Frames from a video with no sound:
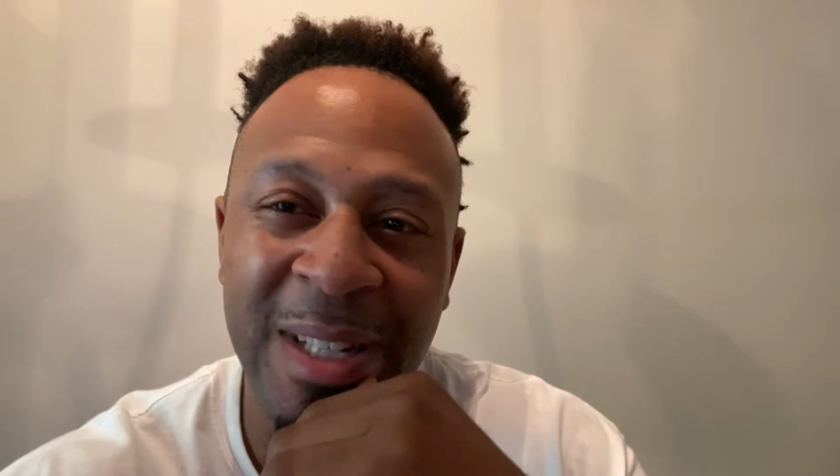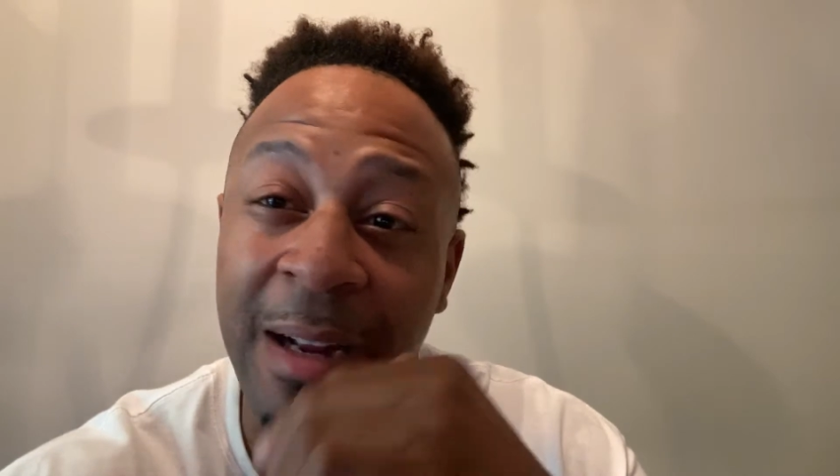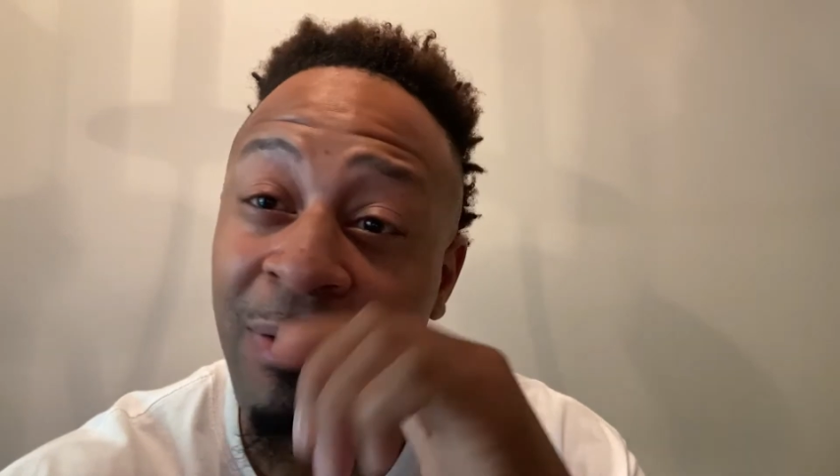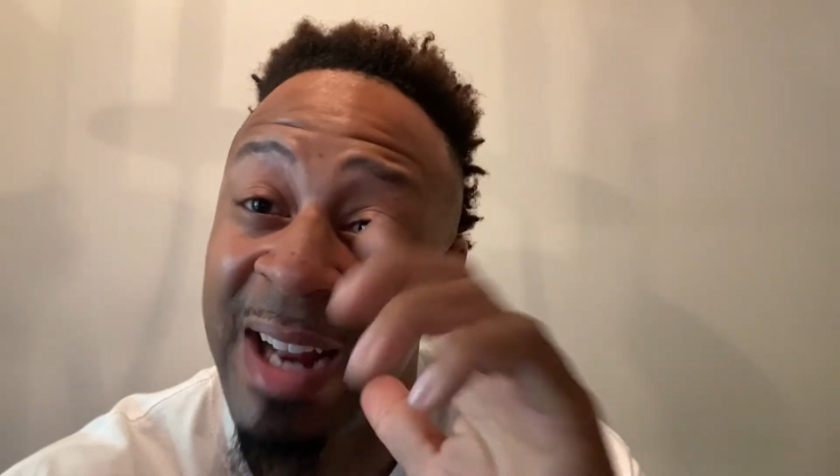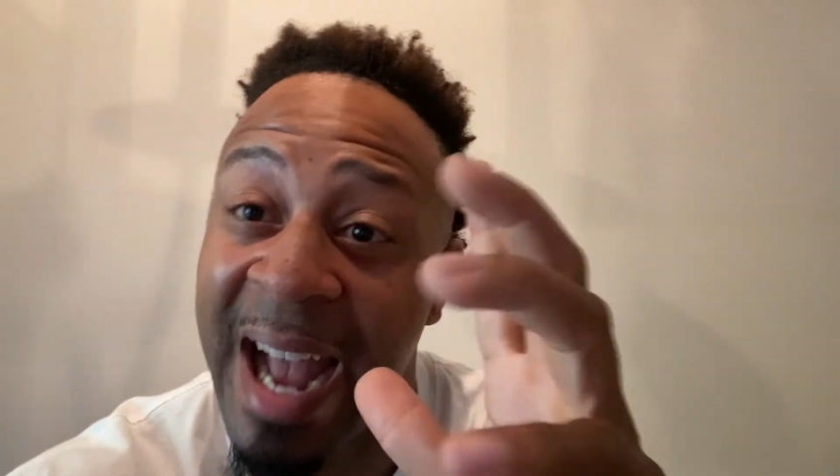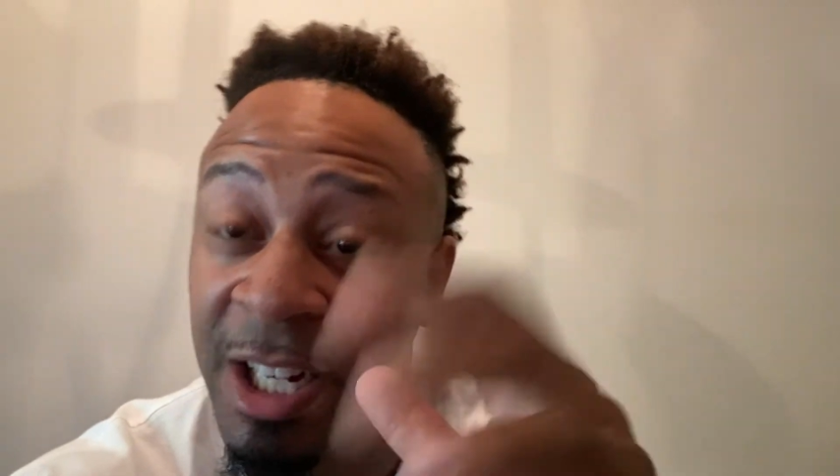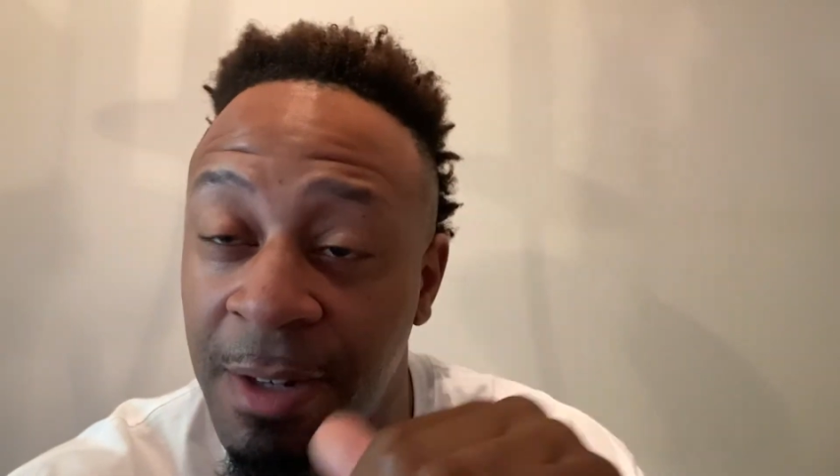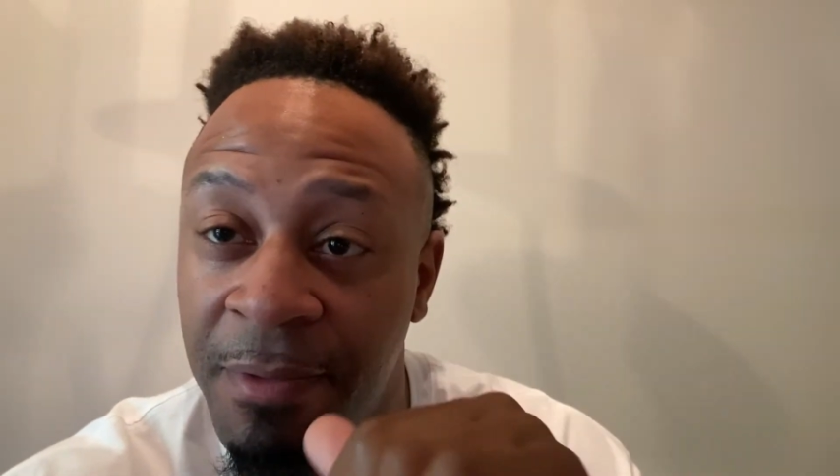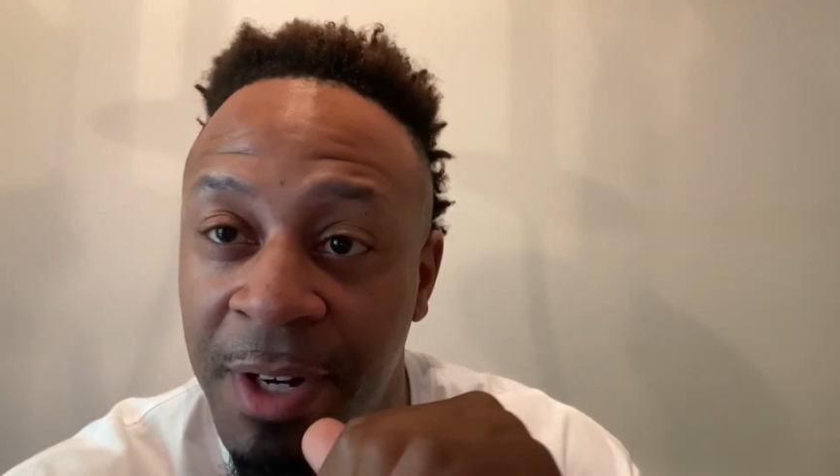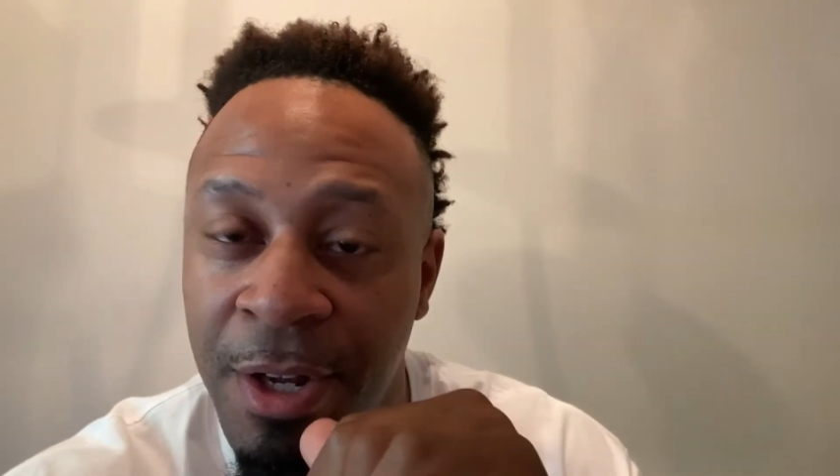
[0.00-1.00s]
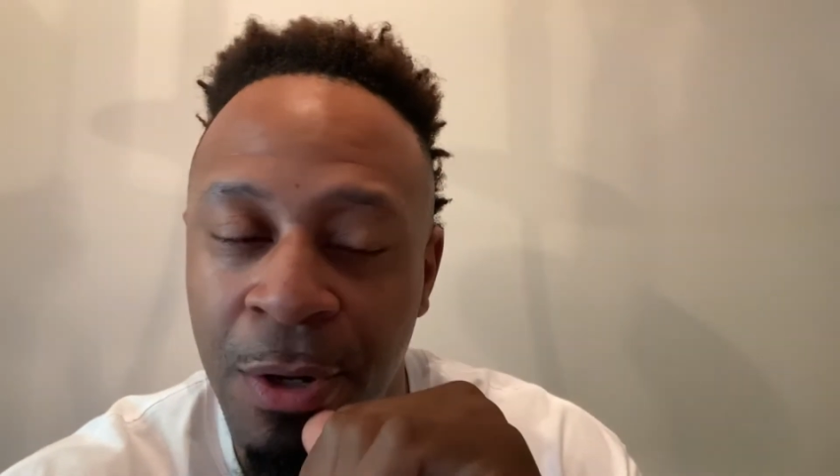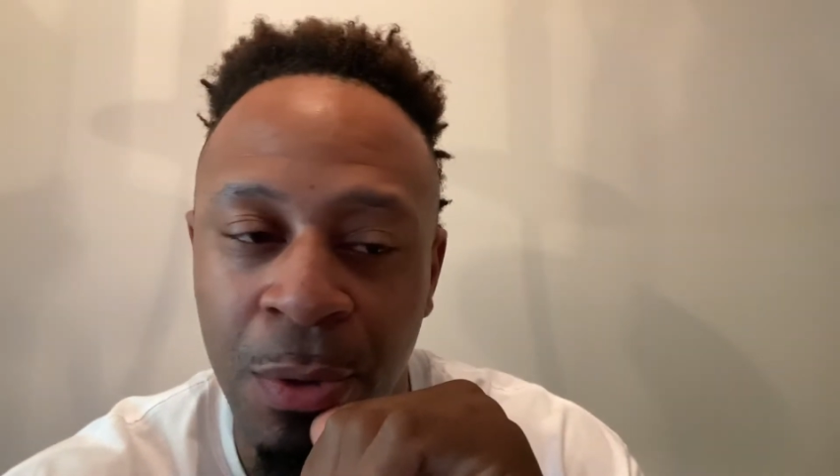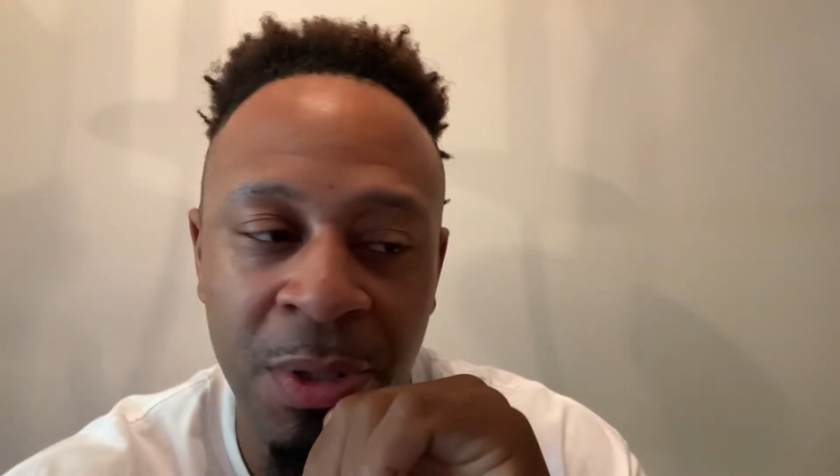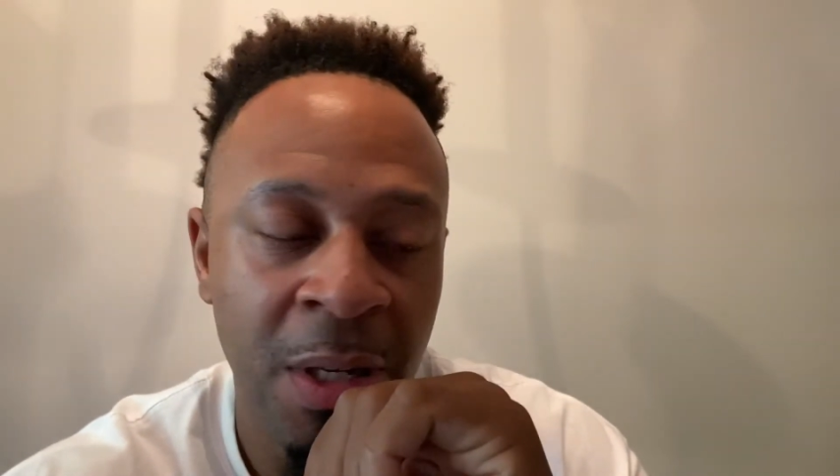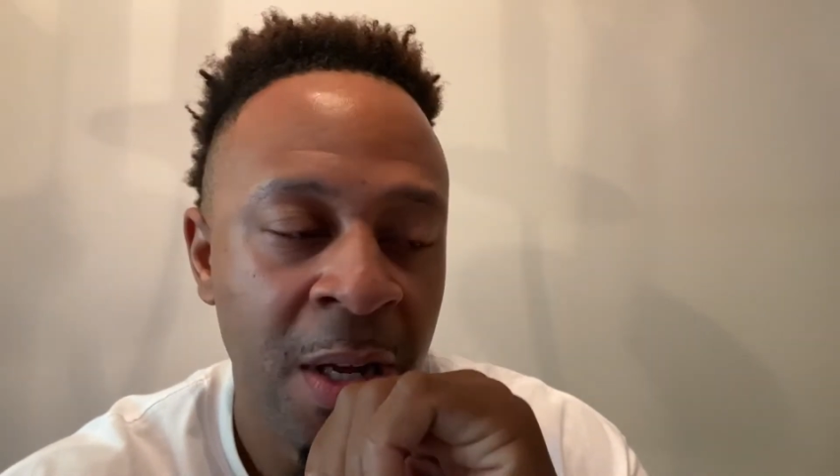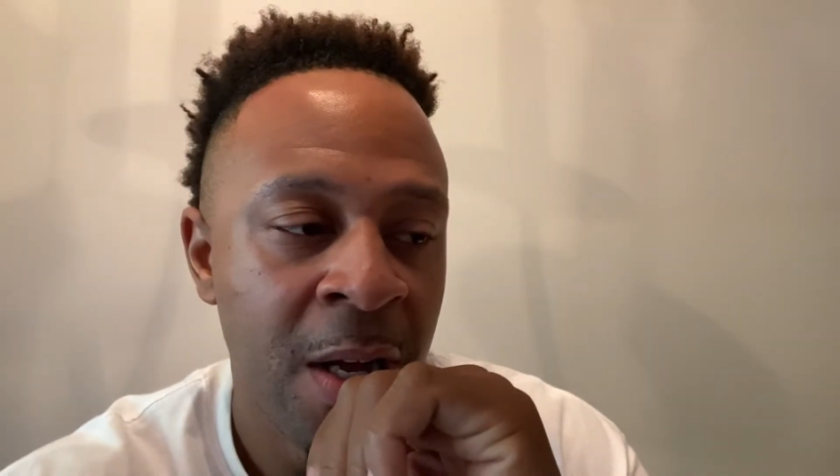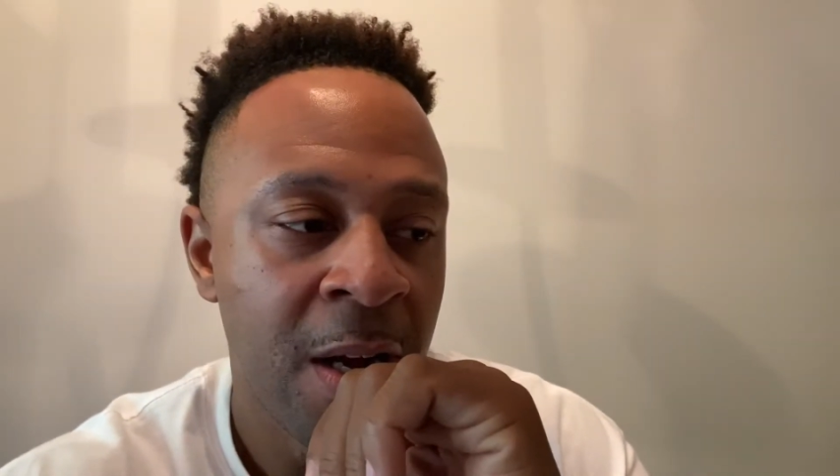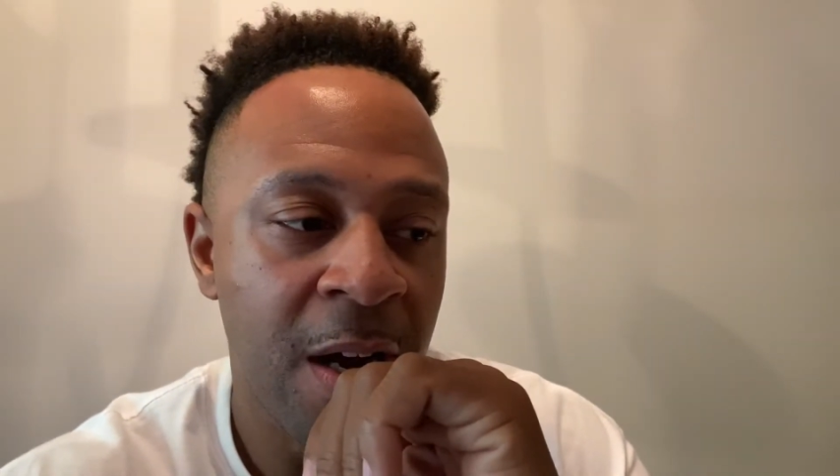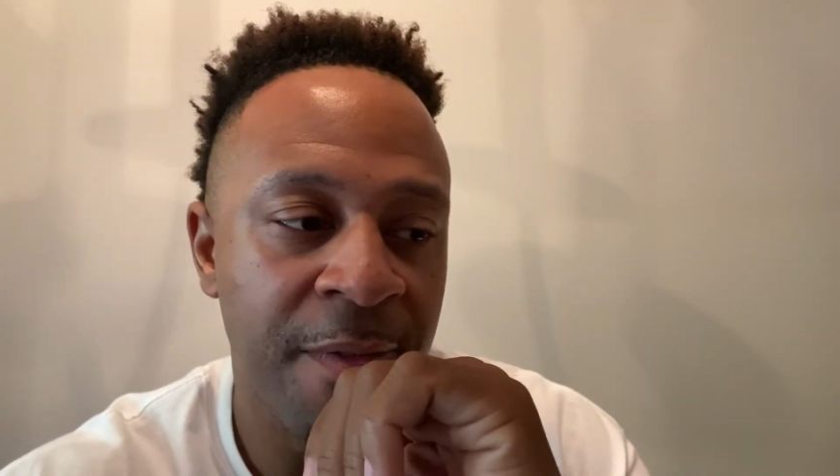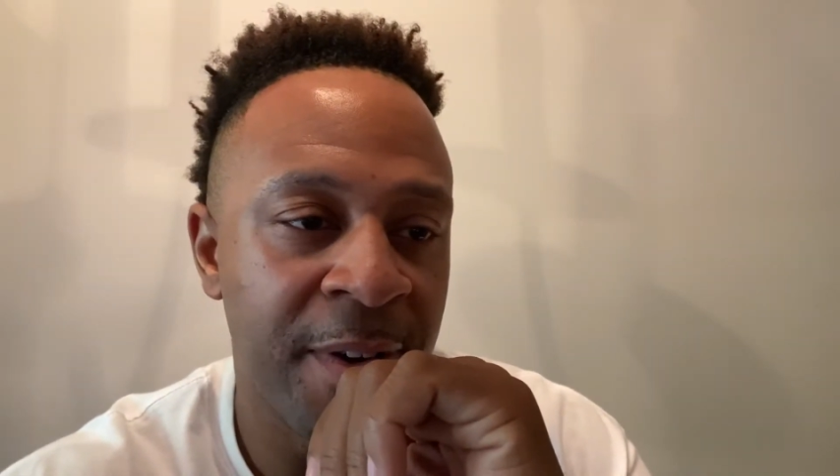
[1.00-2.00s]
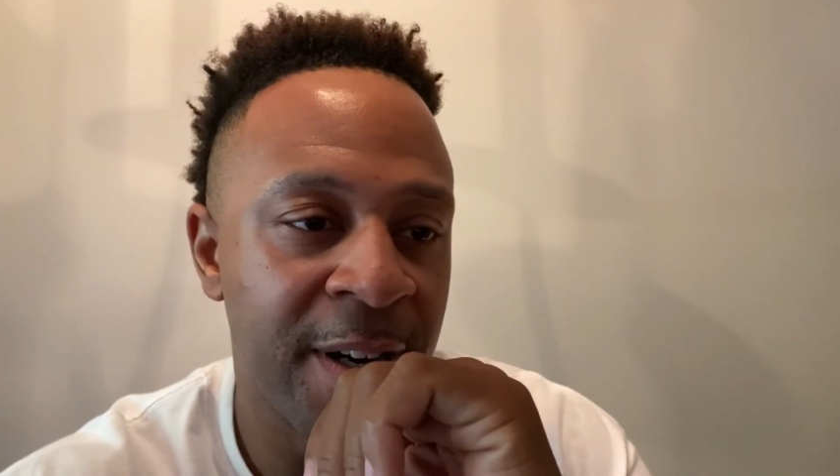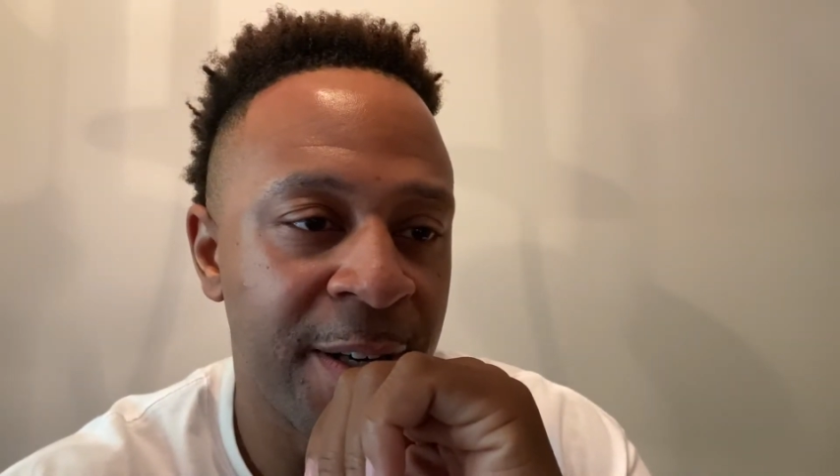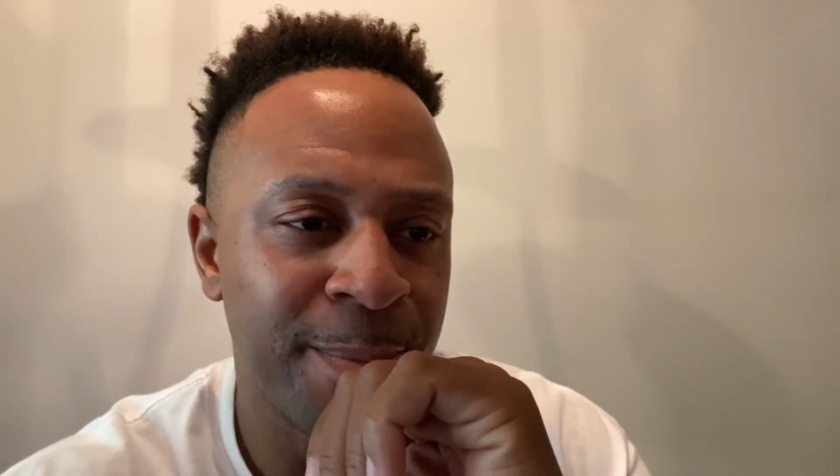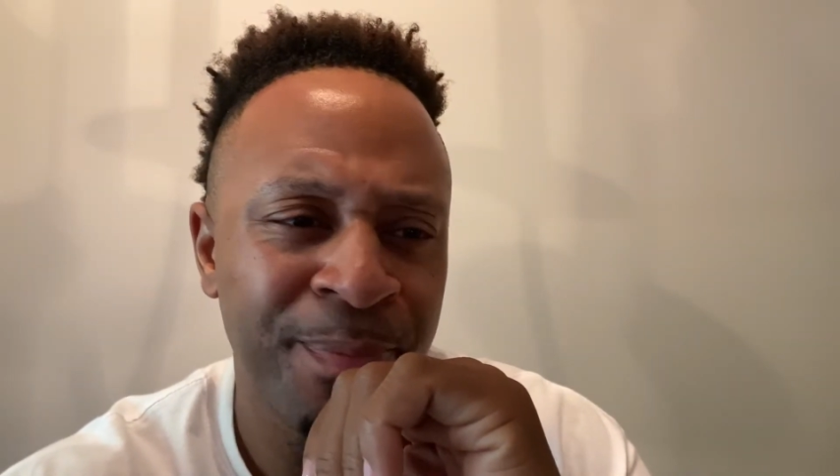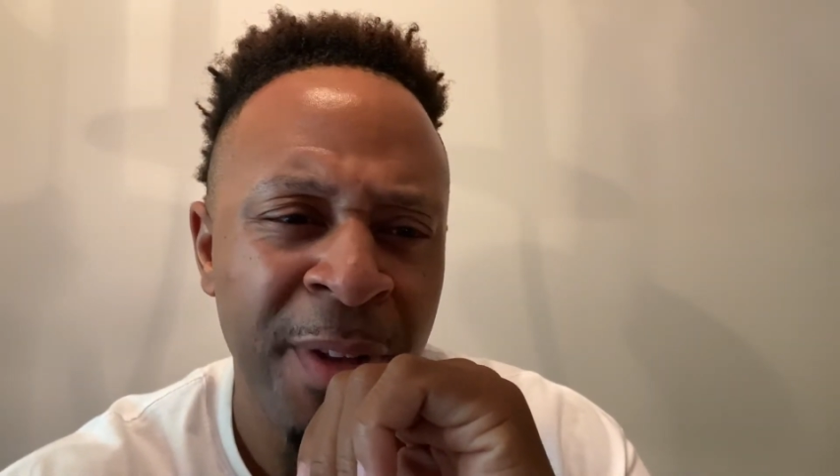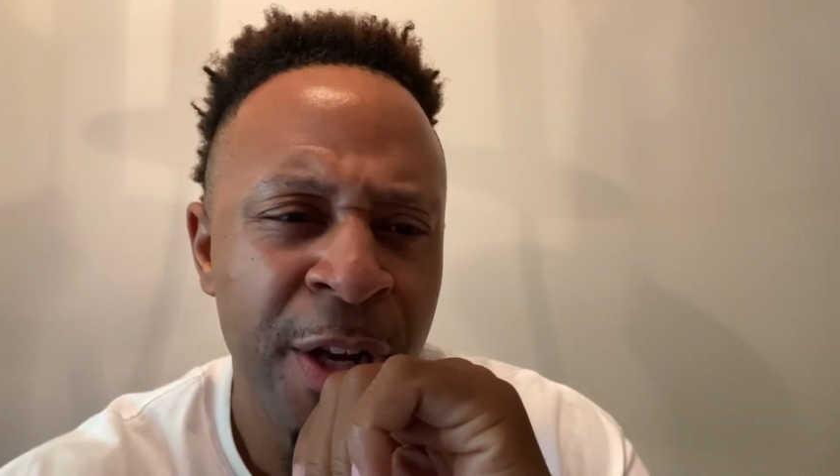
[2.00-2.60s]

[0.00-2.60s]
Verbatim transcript: like reaction videos of um,